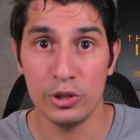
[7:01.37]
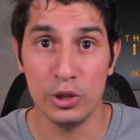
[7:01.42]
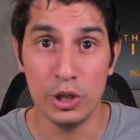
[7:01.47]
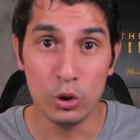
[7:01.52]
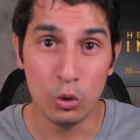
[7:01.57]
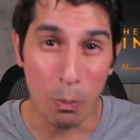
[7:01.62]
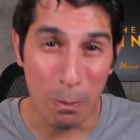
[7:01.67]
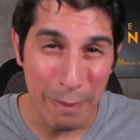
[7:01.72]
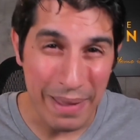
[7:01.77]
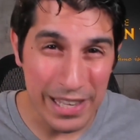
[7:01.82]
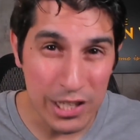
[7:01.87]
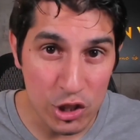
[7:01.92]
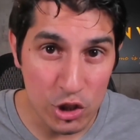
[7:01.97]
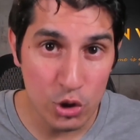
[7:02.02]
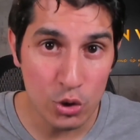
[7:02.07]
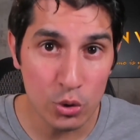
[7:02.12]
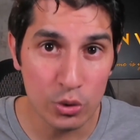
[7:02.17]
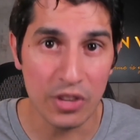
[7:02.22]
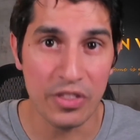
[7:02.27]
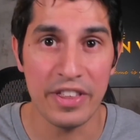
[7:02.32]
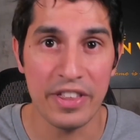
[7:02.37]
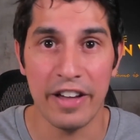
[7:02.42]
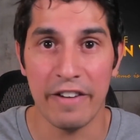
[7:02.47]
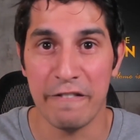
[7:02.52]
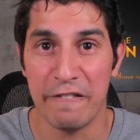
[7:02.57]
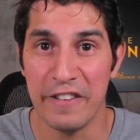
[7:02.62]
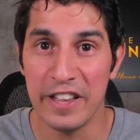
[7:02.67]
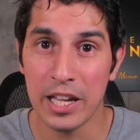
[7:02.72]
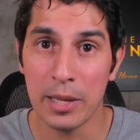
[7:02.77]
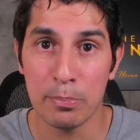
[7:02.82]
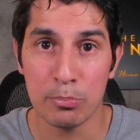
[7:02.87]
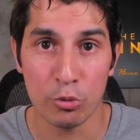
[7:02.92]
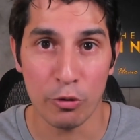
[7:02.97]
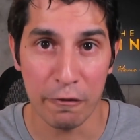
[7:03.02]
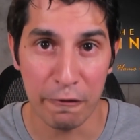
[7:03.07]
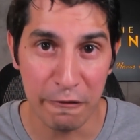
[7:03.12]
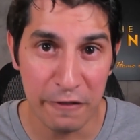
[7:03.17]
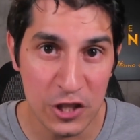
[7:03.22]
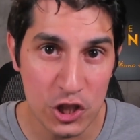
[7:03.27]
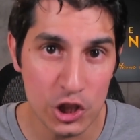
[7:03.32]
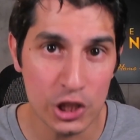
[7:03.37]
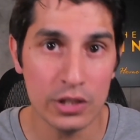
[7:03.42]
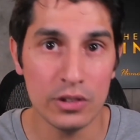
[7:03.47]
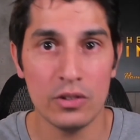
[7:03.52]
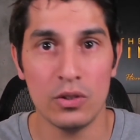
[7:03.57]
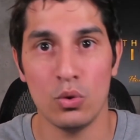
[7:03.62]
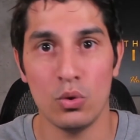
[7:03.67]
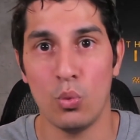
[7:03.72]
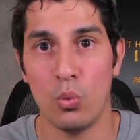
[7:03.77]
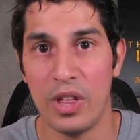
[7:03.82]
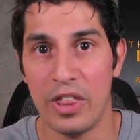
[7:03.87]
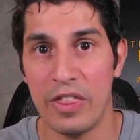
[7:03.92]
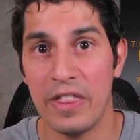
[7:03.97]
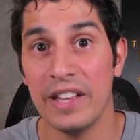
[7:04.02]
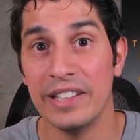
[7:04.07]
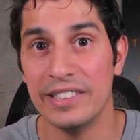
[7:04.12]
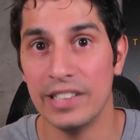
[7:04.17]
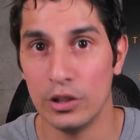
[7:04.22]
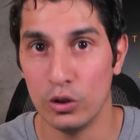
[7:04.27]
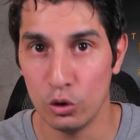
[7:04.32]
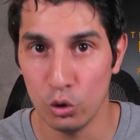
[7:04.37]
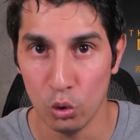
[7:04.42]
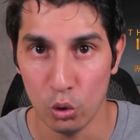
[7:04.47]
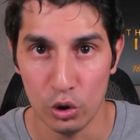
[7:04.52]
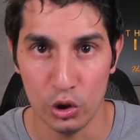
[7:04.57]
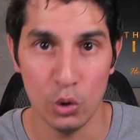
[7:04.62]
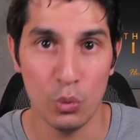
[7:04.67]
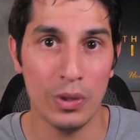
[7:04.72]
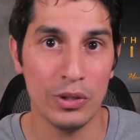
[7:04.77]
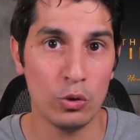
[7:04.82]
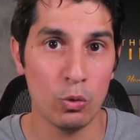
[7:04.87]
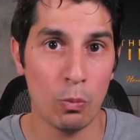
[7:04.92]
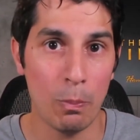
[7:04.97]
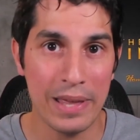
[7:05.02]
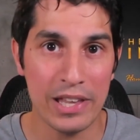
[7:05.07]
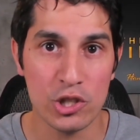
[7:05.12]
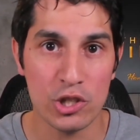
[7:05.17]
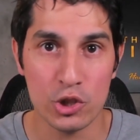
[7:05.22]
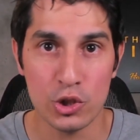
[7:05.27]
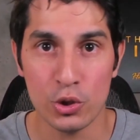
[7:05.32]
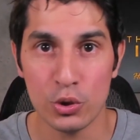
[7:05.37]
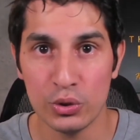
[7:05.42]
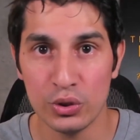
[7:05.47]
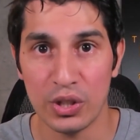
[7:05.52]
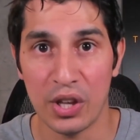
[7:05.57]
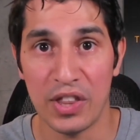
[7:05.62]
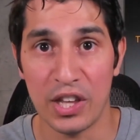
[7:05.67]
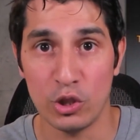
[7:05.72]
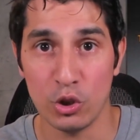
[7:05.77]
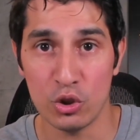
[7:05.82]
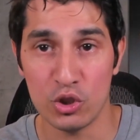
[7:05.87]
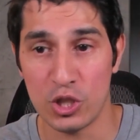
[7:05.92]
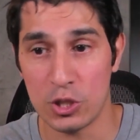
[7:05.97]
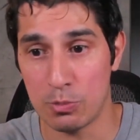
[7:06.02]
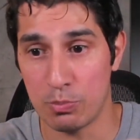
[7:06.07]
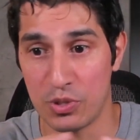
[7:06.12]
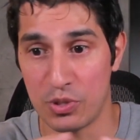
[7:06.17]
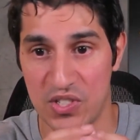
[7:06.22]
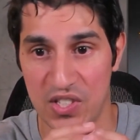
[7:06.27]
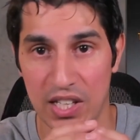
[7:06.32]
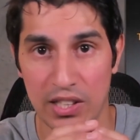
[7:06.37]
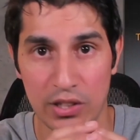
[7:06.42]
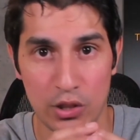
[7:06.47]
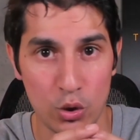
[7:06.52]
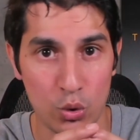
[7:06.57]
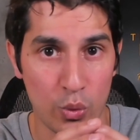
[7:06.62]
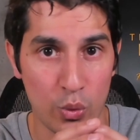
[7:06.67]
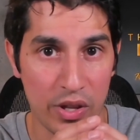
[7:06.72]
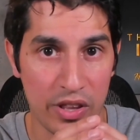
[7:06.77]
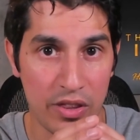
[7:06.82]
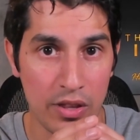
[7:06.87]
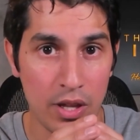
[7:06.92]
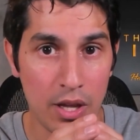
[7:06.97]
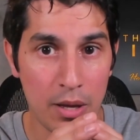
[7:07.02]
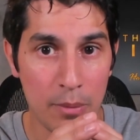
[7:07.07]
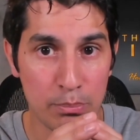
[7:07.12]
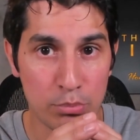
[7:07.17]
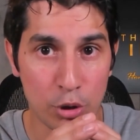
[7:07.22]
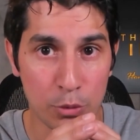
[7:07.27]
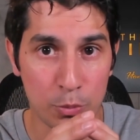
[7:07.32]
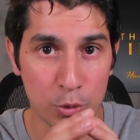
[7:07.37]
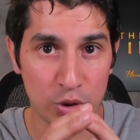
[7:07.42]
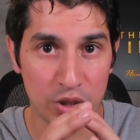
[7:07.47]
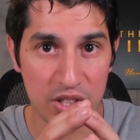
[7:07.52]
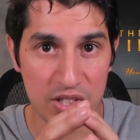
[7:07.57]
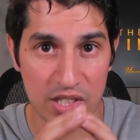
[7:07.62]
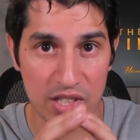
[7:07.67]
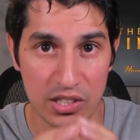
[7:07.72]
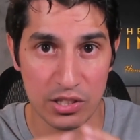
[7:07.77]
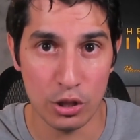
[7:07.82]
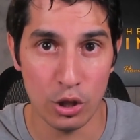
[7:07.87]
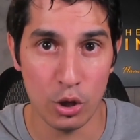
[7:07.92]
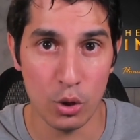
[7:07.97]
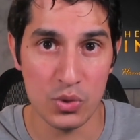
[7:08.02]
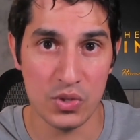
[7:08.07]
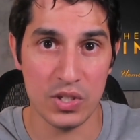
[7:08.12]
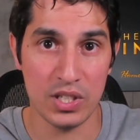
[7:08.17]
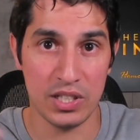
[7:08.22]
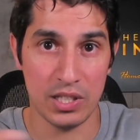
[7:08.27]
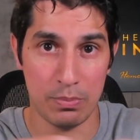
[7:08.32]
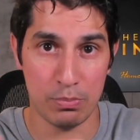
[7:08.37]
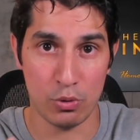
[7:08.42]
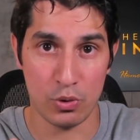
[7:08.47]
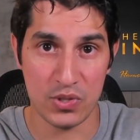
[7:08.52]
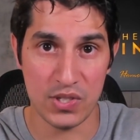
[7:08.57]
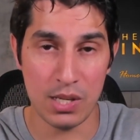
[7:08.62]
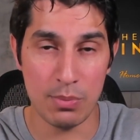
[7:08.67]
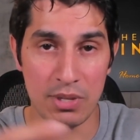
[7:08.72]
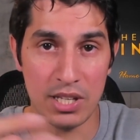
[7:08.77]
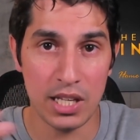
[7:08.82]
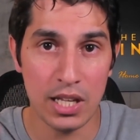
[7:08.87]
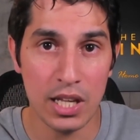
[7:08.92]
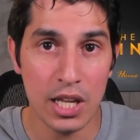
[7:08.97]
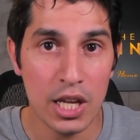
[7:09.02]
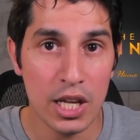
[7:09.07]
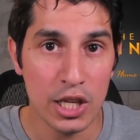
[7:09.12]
need to make sure that they are very proficient with the tool. You want to make sure that they don't just present you with properties that closed in the proximity.